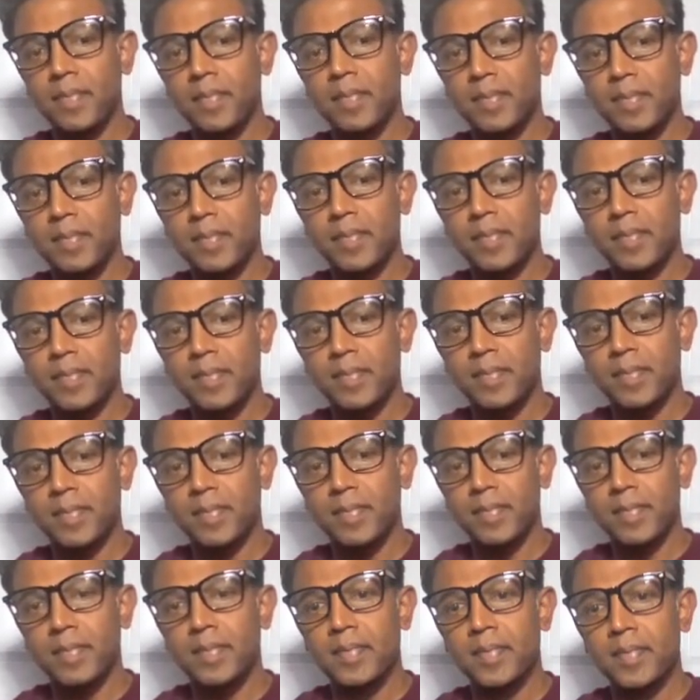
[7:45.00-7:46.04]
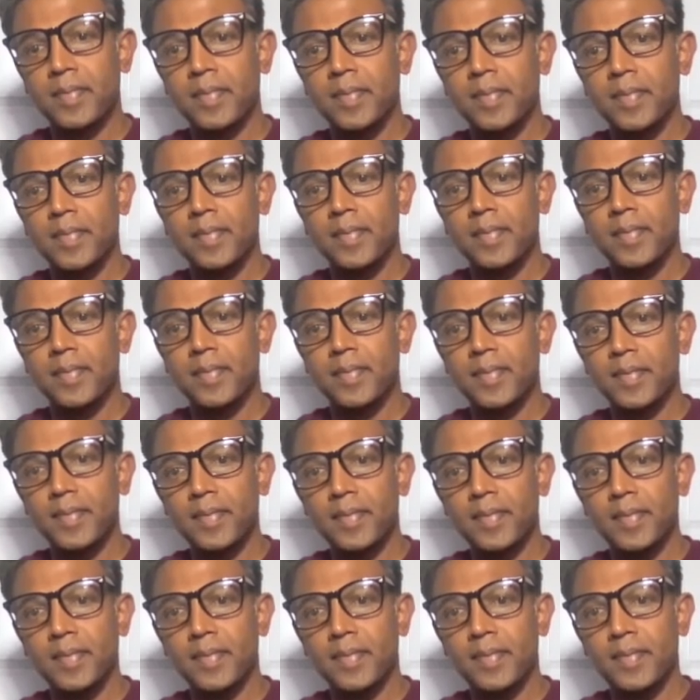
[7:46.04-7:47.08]

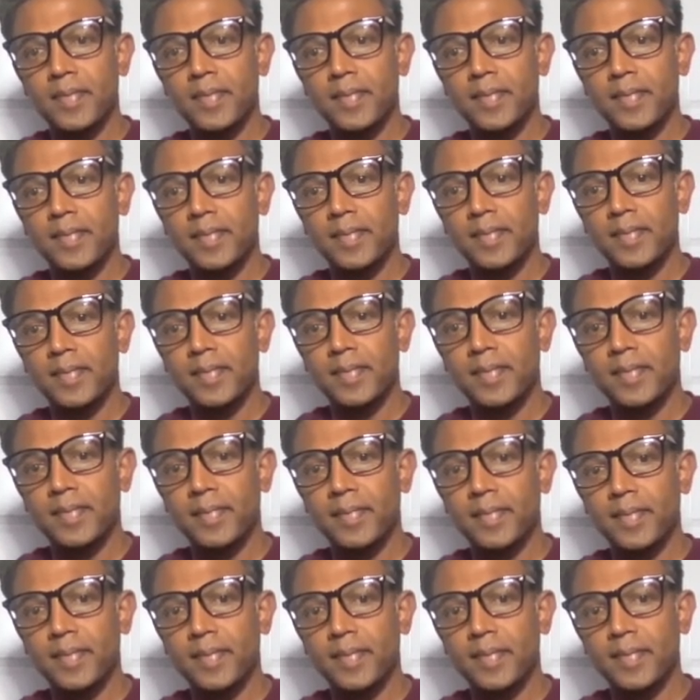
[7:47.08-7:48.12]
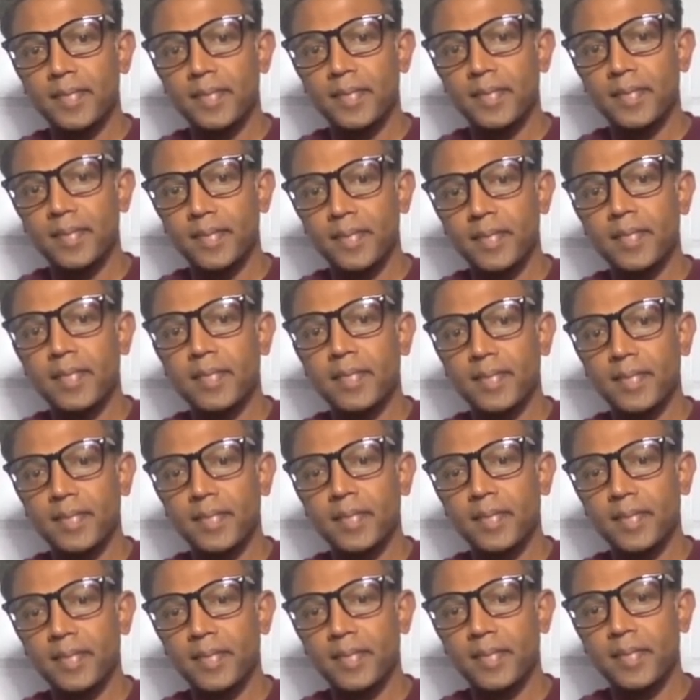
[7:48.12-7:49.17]

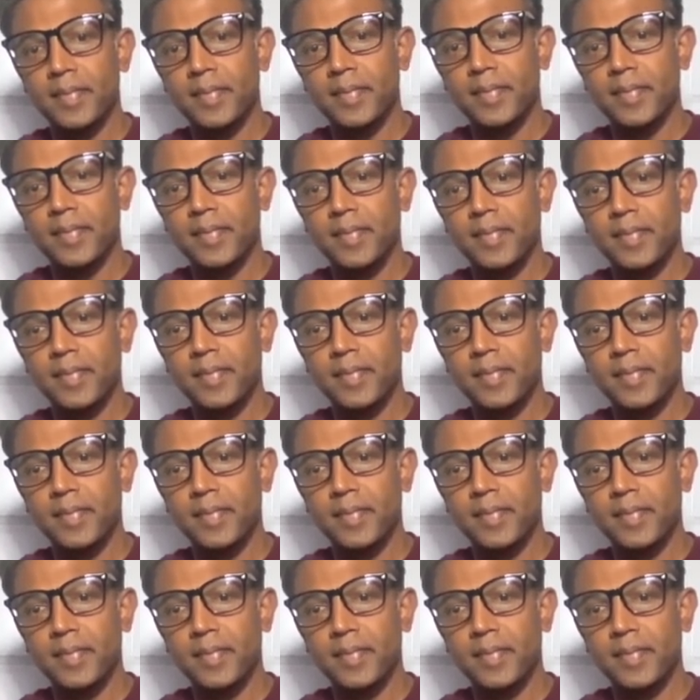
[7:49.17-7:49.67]
(not speaking)